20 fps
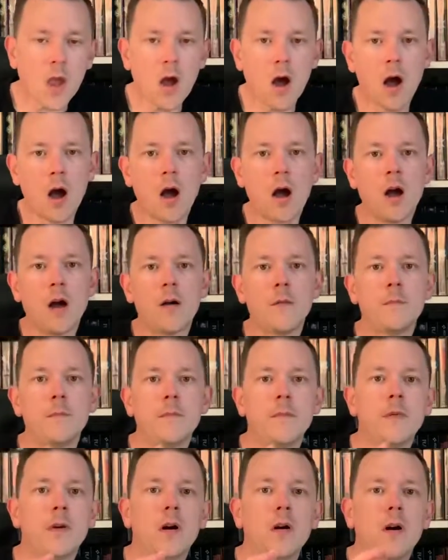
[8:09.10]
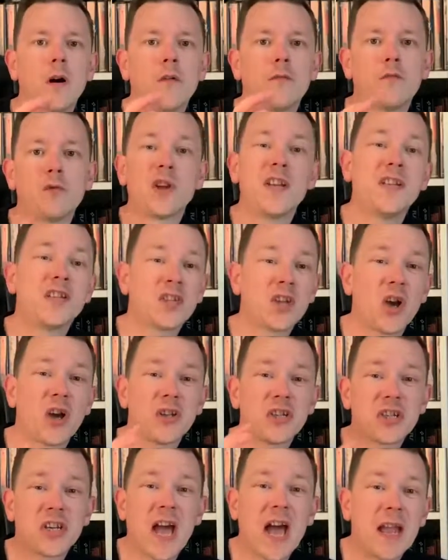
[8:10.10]
of
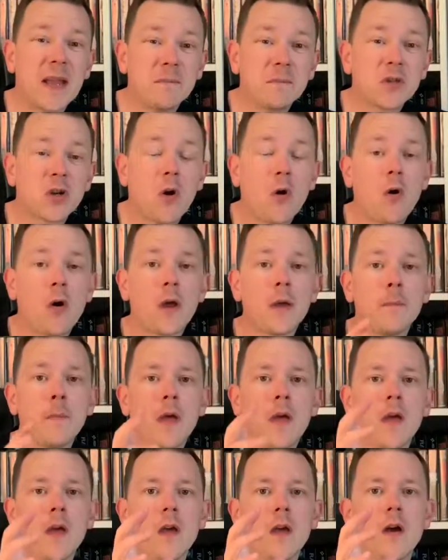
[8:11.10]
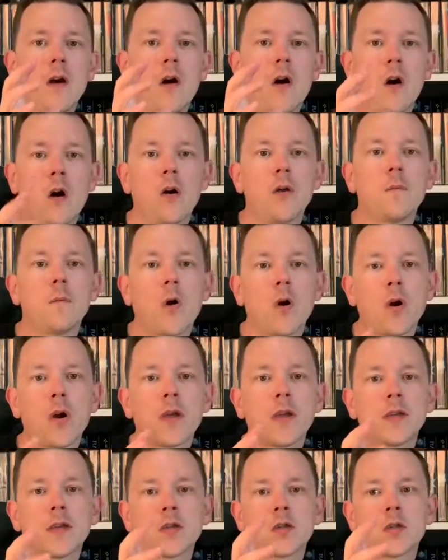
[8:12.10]
research, game time on
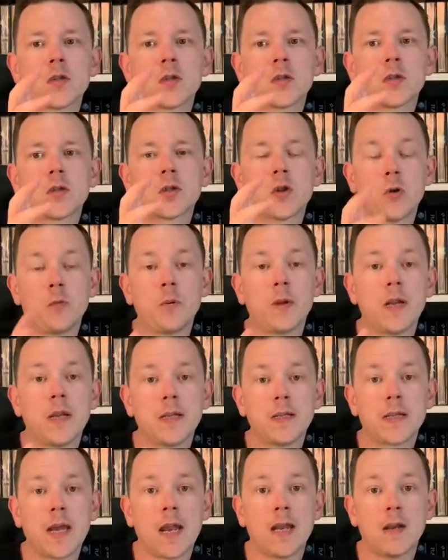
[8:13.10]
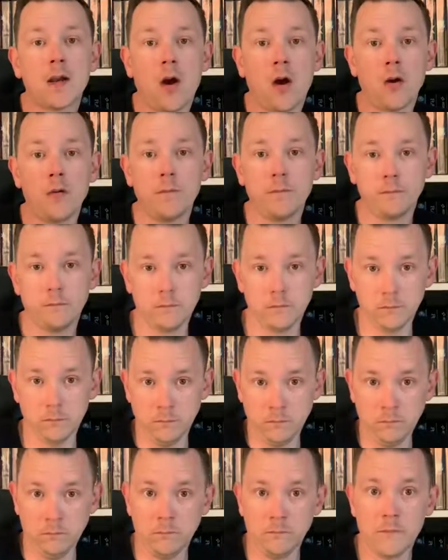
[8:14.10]
my Super Nintendo
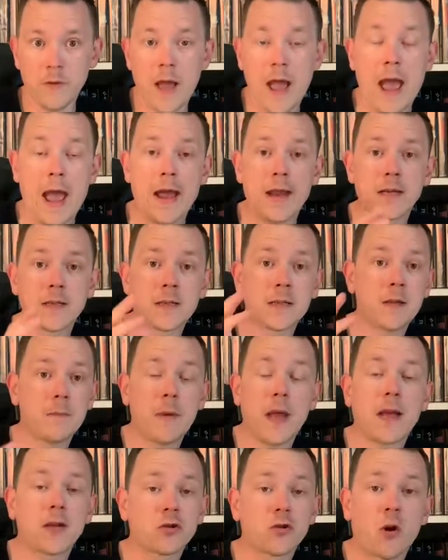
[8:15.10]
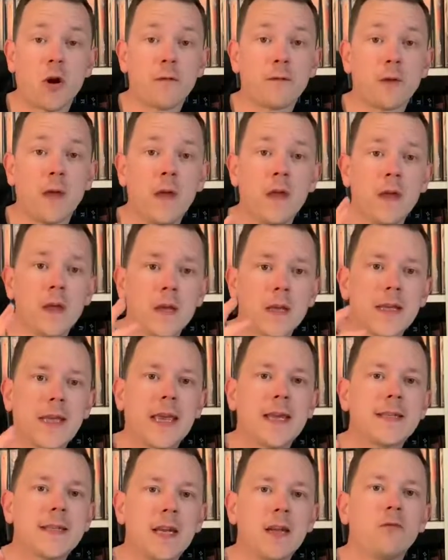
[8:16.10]
and the Mega Drive,
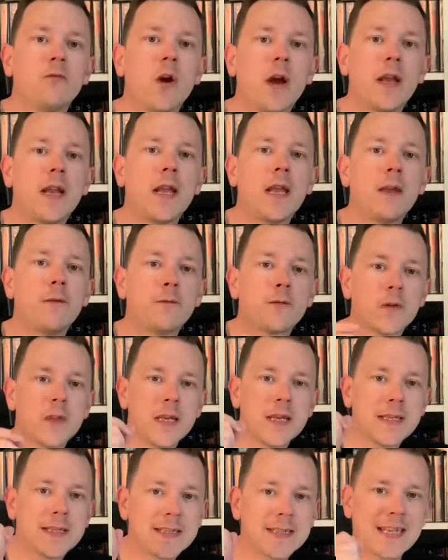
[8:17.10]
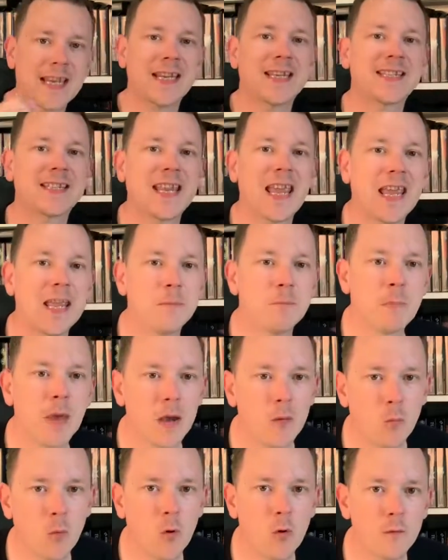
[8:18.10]
getting ready for these
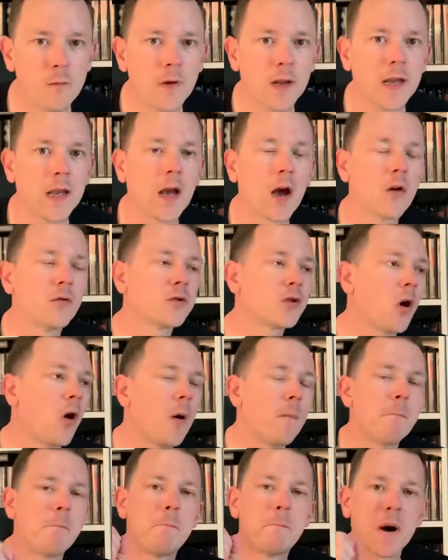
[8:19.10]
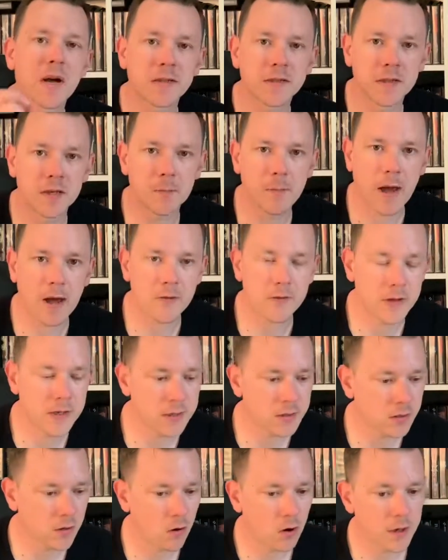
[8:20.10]
16-bit war videos. I'm buzzing about
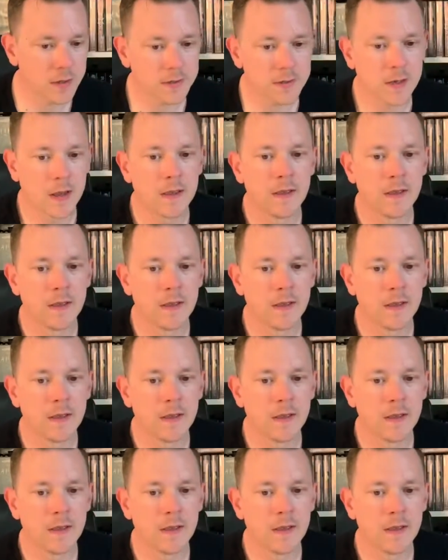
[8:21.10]
these, guys.